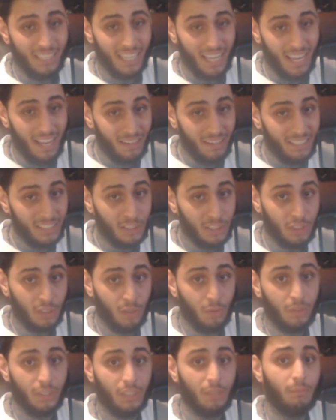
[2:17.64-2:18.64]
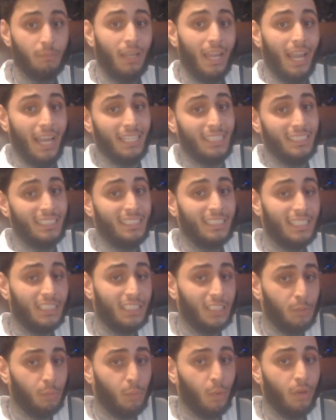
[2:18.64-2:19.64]
each sodium and
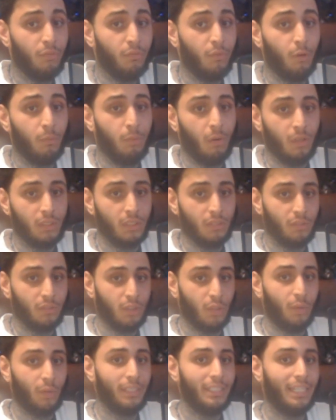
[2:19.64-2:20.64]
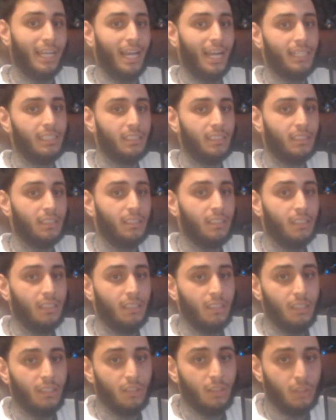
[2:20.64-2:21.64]
60.4 parts of chlorine gas.
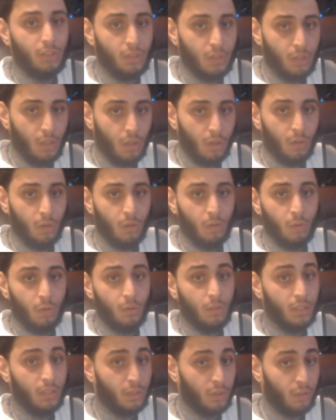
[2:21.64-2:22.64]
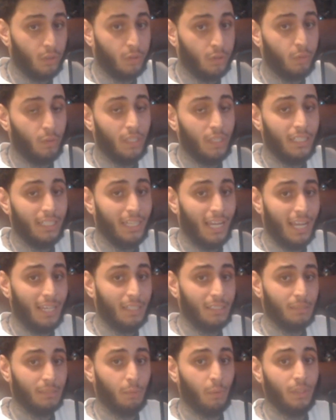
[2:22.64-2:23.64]
So
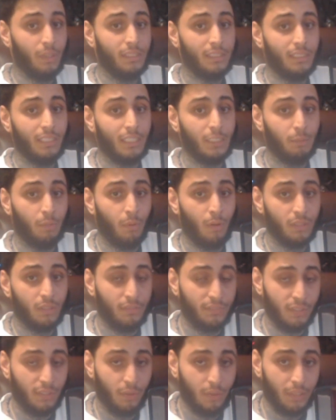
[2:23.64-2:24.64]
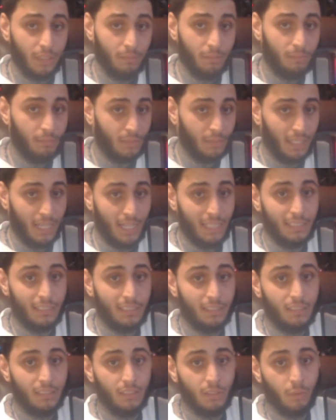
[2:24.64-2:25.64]
39.6 parts of sodium,
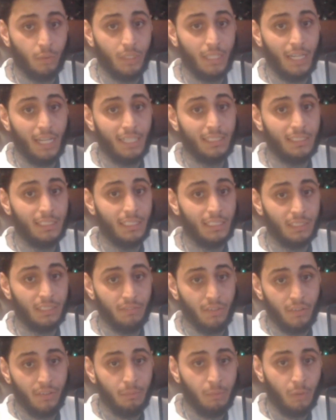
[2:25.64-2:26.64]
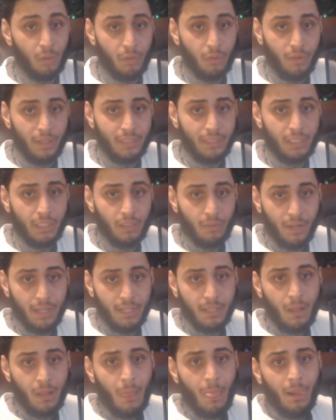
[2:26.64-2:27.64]
guys, 396, very important right there,
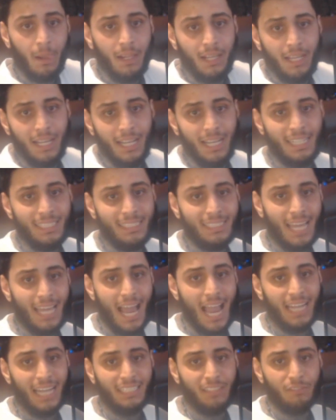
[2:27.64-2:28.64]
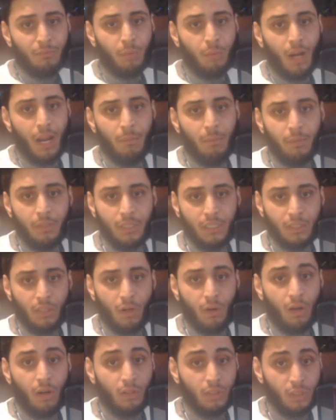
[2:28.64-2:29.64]
right? Its active properties
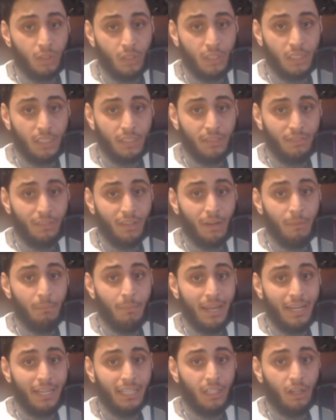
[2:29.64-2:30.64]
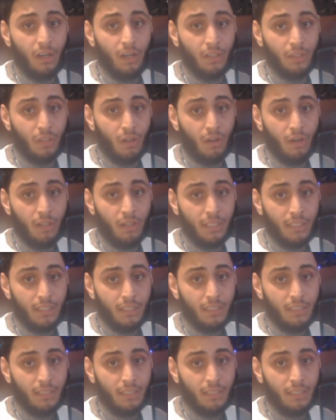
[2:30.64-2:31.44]
are alternative, emetic, cathartic,